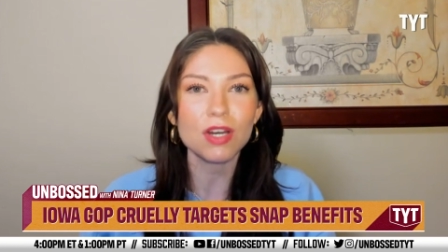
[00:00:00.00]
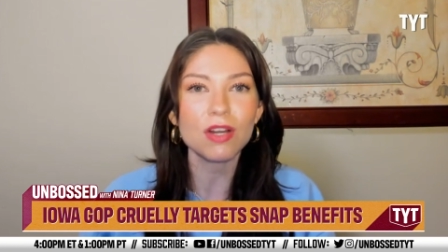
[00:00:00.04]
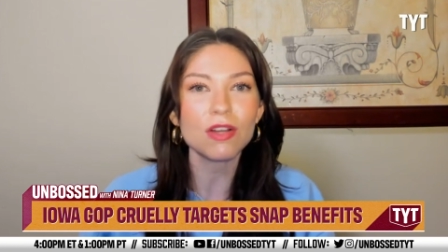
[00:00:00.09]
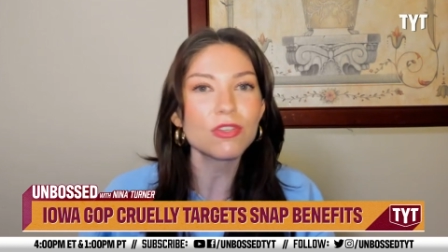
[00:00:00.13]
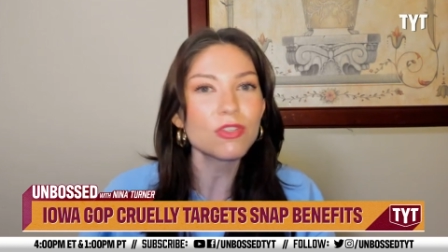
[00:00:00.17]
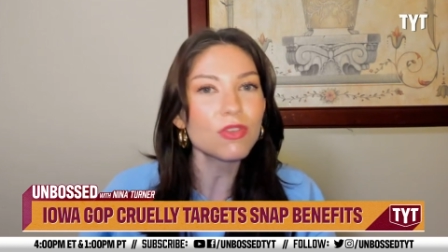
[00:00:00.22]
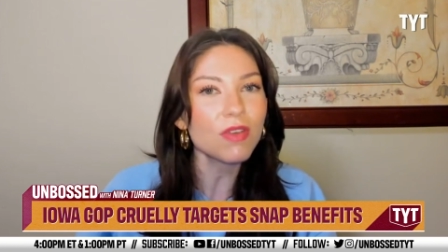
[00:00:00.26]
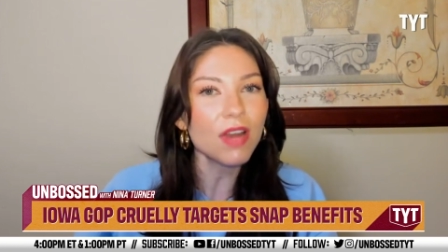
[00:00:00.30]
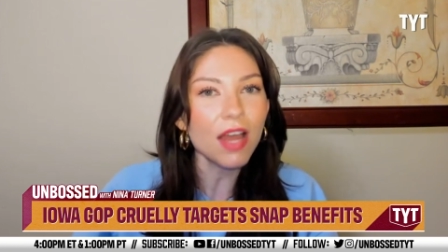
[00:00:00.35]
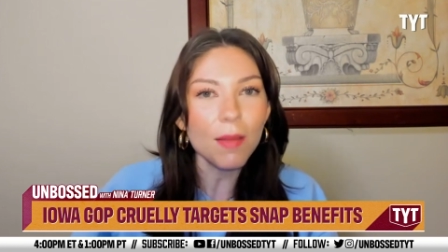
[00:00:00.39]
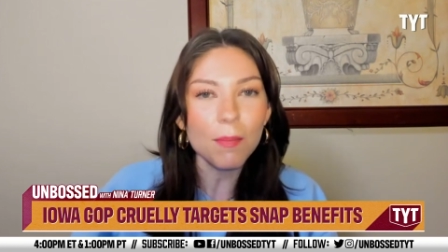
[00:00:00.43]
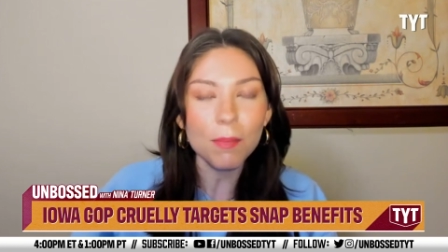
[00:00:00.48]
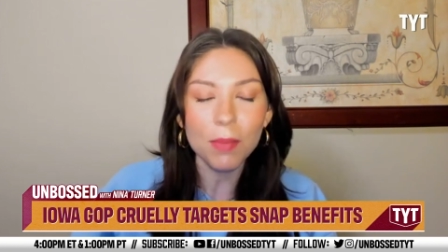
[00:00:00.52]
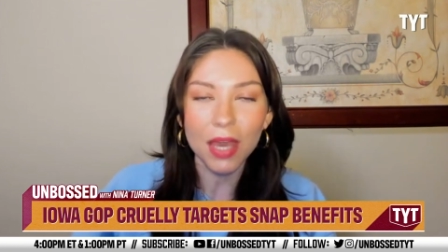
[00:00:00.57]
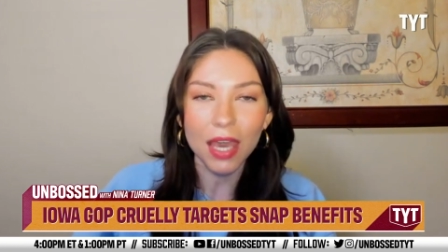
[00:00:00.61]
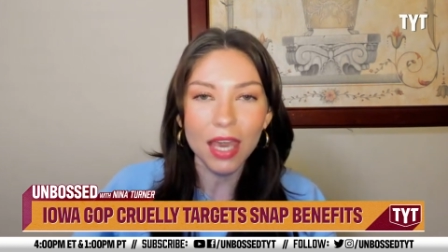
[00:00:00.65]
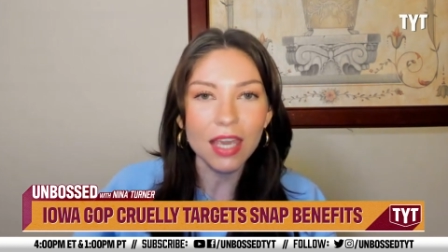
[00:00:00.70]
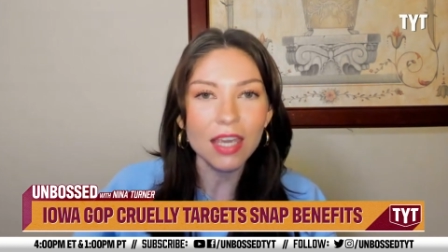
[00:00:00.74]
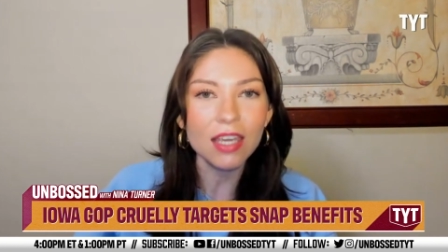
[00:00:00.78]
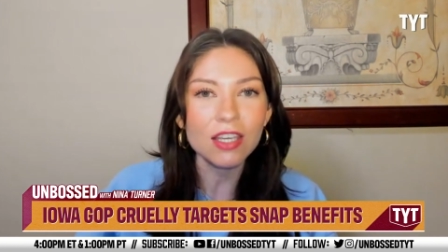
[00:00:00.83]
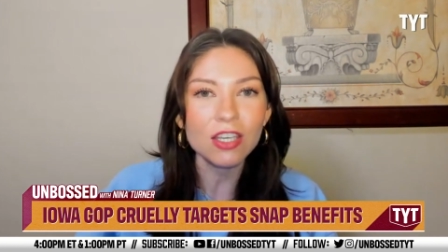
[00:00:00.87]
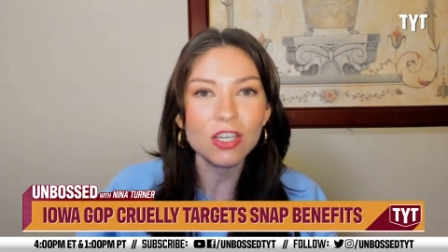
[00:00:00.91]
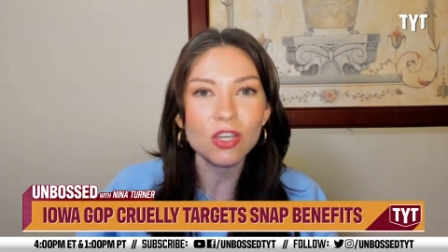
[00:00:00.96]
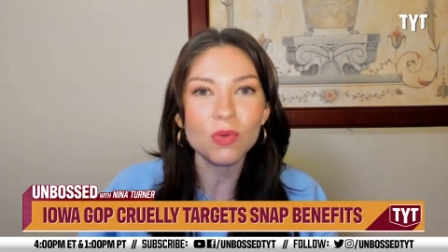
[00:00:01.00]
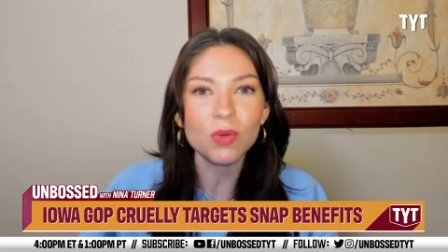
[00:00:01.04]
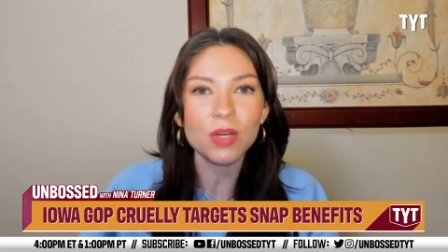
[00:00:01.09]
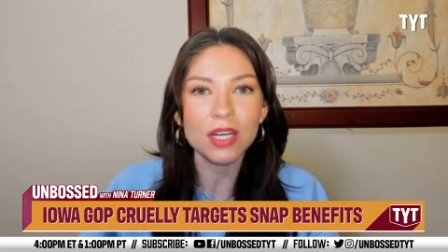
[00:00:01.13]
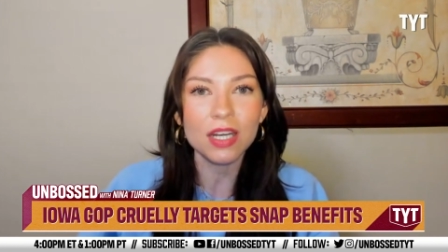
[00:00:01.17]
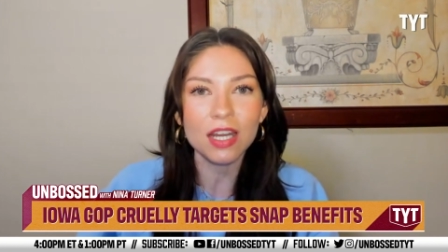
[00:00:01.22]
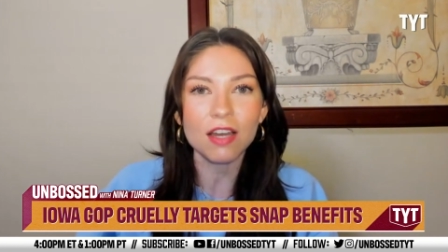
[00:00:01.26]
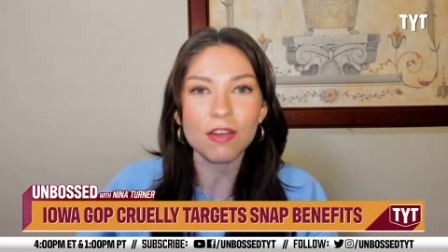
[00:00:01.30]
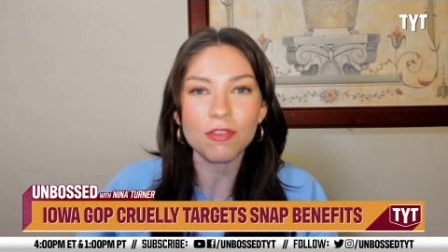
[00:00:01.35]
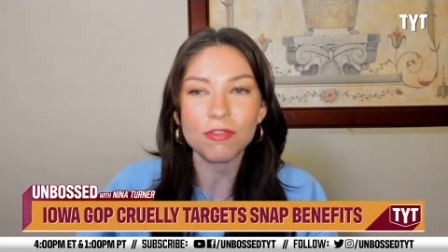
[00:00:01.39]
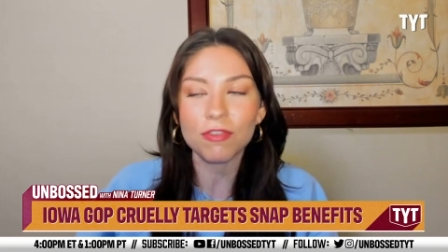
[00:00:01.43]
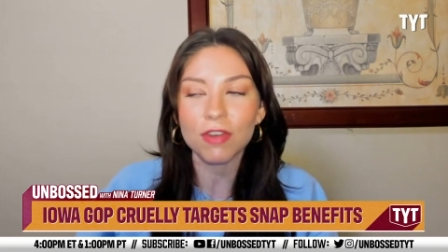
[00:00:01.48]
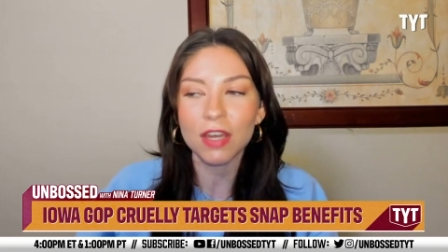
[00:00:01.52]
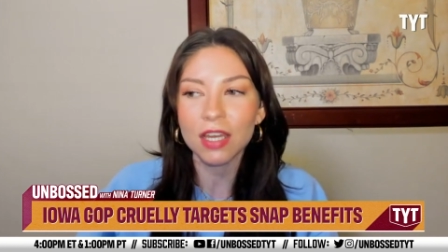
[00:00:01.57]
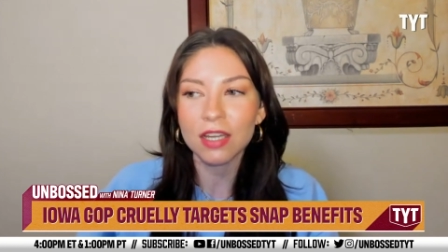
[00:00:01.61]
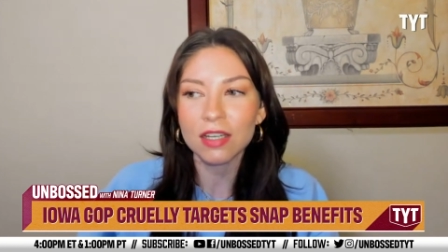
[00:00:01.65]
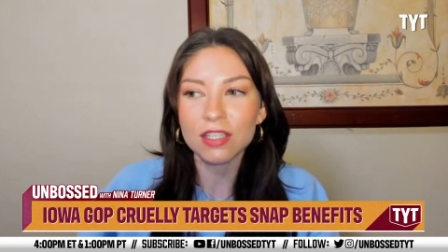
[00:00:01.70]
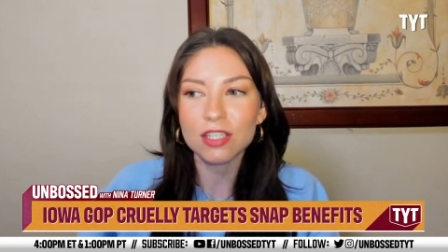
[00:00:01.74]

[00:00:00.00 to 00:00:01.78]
and also not paying you enough